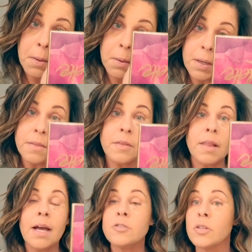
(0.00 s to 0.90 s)
underneath the
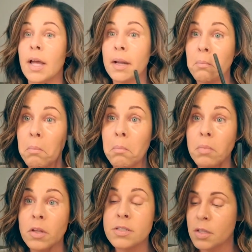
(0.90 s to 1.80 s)
lash line.
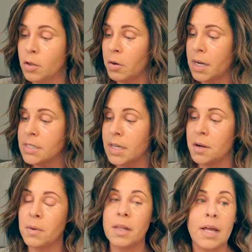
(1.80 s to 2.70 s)
Looks a little crazy, I
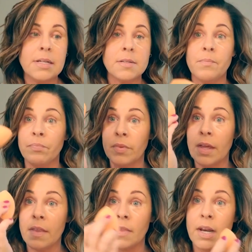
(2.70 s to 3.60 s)
realize.
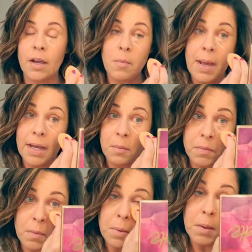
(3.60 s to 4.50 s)
Then I go back in
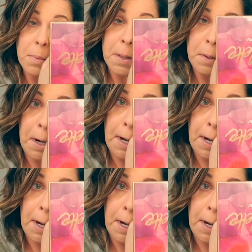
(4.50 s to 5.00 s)
with the Beauty Blender